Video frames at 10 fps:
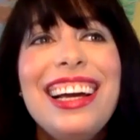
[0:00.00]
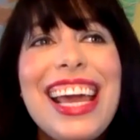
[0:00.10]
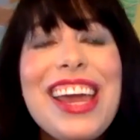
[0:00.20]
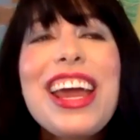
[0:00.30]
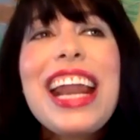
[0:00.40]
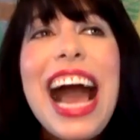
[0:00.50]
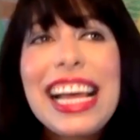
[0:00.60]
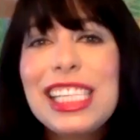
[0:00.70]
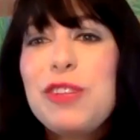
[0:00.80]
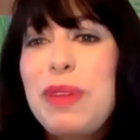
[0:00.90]
It has
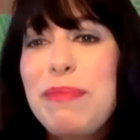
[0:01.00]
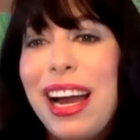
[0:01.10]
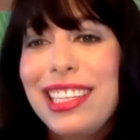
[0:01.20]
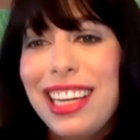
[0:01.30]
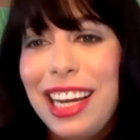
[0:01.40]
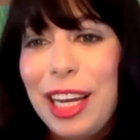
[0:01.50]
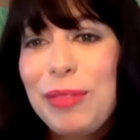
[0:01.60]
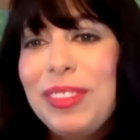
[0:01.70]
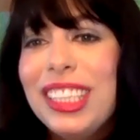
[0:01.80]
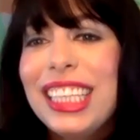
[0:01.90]
to be my
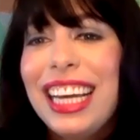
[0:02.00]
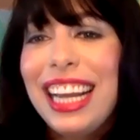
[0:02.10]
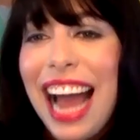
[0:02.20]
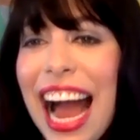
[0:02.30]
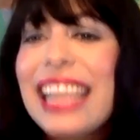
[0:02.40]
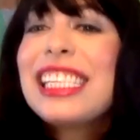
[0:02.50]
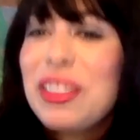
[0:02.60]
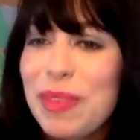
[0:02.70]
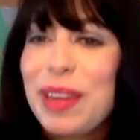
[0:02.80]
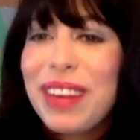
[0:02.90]
time. It has to
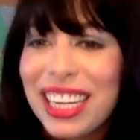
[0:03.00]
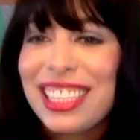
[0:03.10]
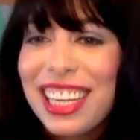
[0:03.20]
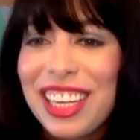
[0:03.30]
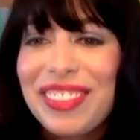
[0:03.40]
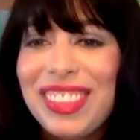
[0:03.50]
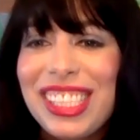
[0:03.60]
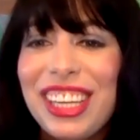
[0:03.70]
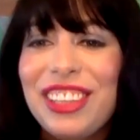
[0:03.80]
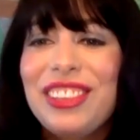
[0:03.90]
be my time. So
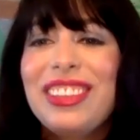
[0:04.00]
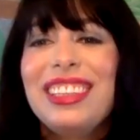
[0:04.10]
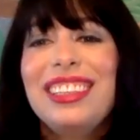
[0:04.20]
I'm